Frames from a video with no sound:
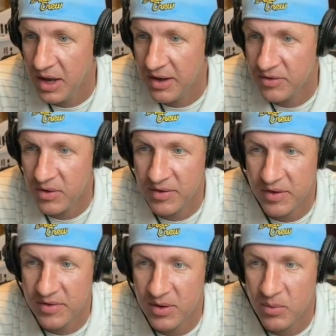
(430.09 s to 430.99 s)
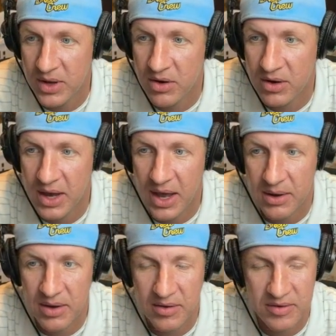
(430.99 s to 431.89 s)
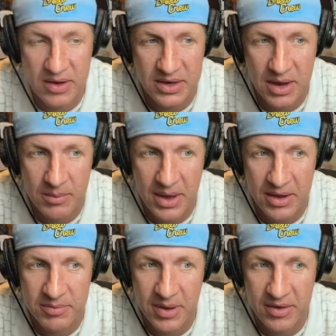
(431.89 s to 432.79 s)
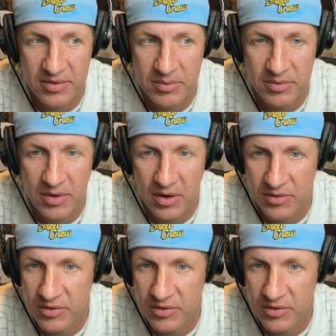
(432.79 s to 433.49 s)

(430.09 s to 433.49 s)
So as I said, Winker got sent down back spasms, or